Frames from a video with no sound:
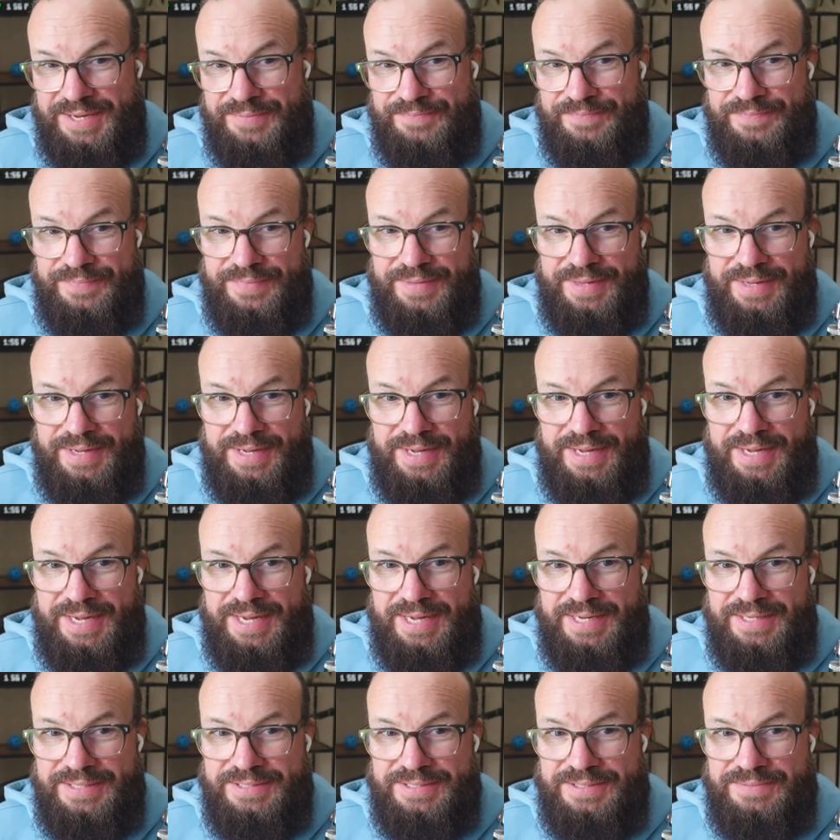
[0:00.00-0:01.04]
and
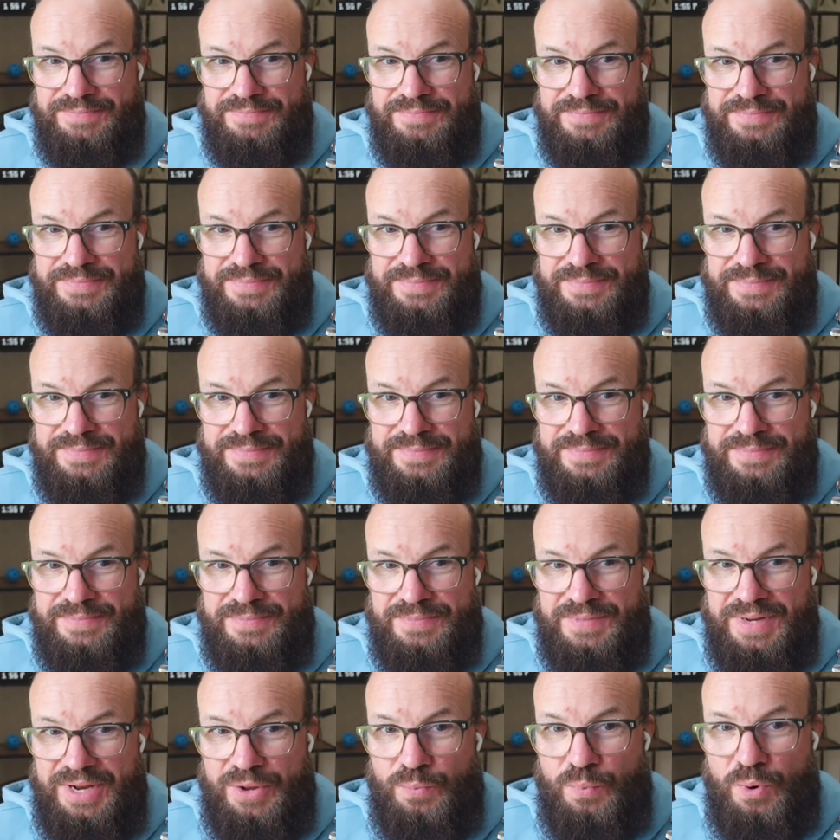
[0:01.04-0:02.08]
what
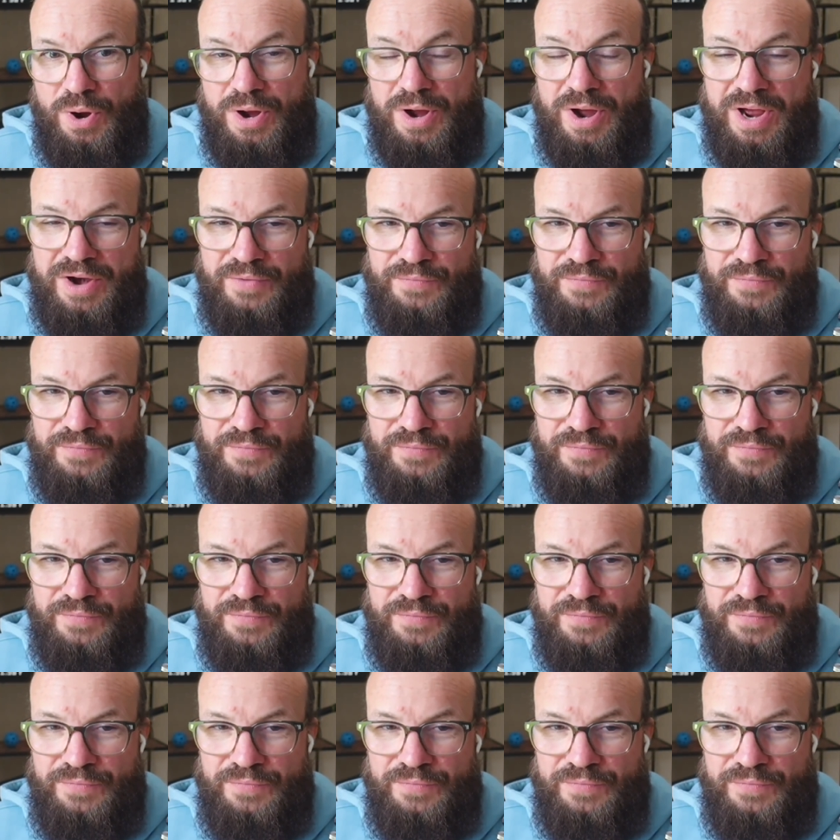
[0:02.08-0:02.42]
kind of funding